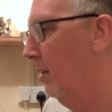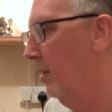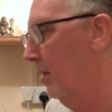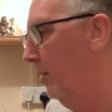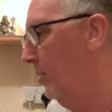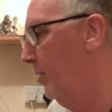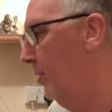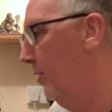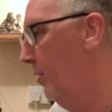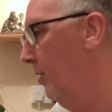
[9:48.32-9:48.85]

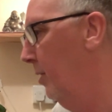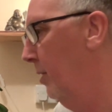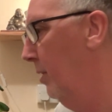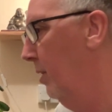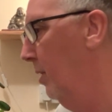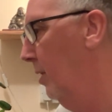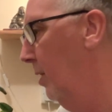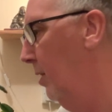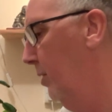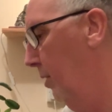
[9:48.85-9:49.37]
So
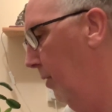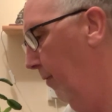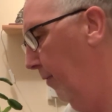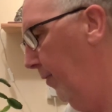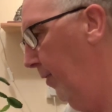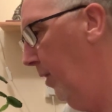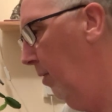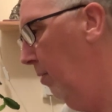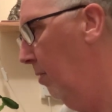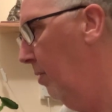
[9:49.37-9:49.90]
there's a
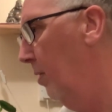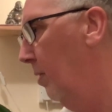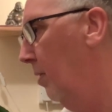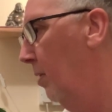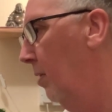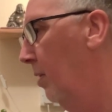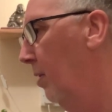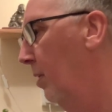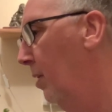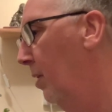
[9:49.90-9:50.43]
few
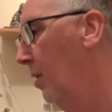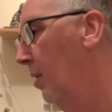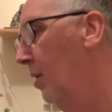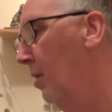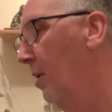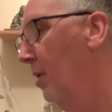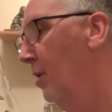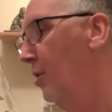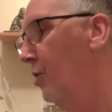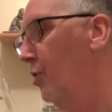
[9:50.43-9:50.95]

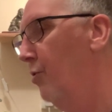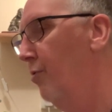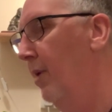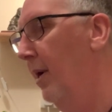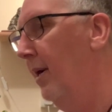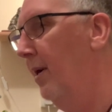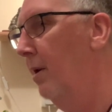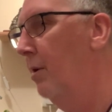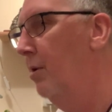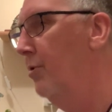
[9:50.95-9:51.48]

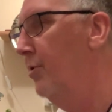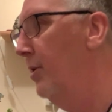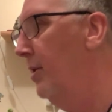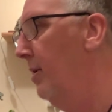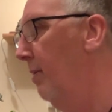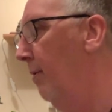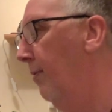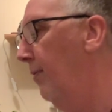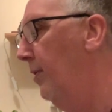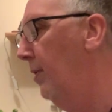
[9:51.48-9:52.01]
stragglers there,
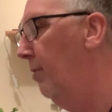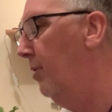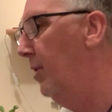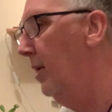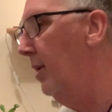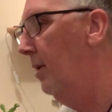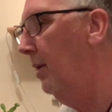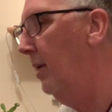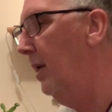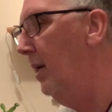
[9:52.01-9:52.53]
a few
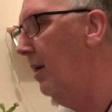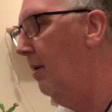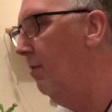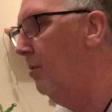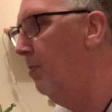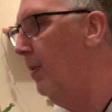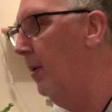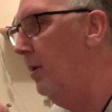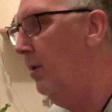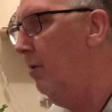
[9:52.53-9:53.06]
dead leaves,
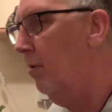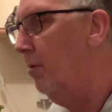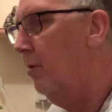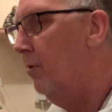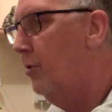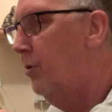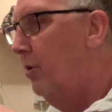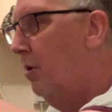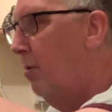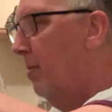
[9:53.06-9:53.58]
but not
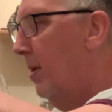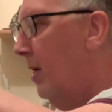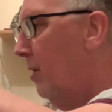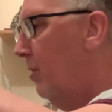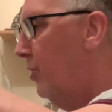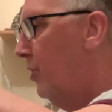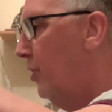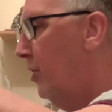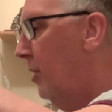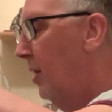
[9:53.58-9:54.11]
too
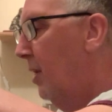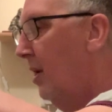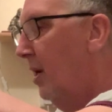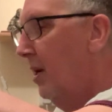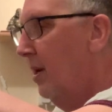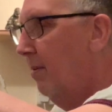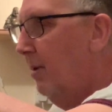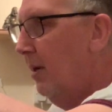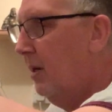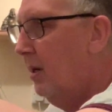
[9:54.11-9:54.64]
much,
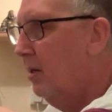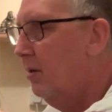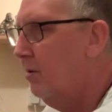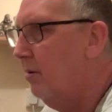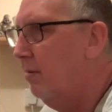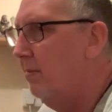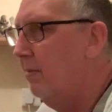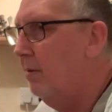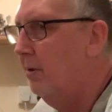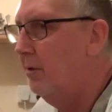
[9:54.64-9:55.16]
because
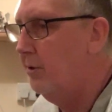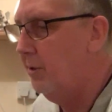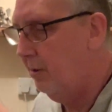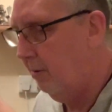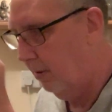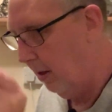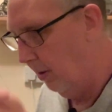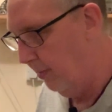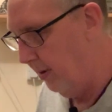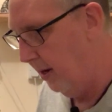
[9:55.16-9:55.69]
I do
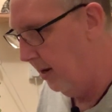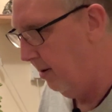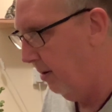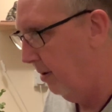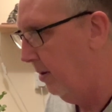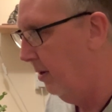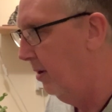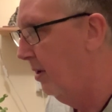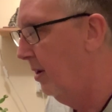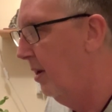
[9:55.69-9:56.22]
go in
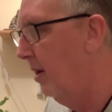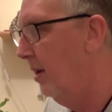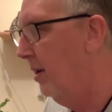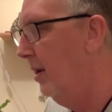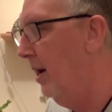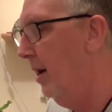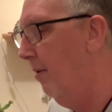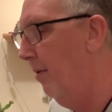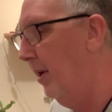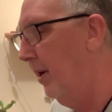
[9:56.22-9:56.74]

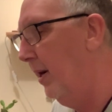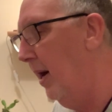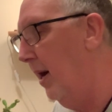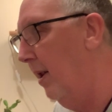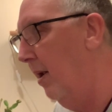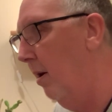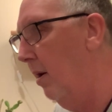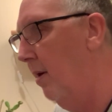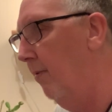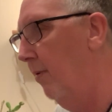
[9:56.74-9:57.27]
now and again.
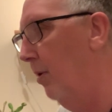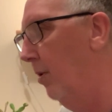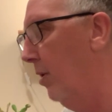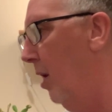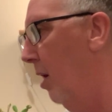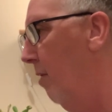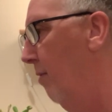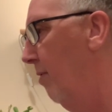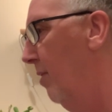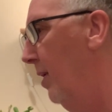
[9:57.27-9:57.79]
I have a look
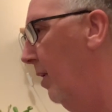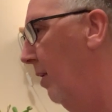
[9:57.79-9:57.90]
over it.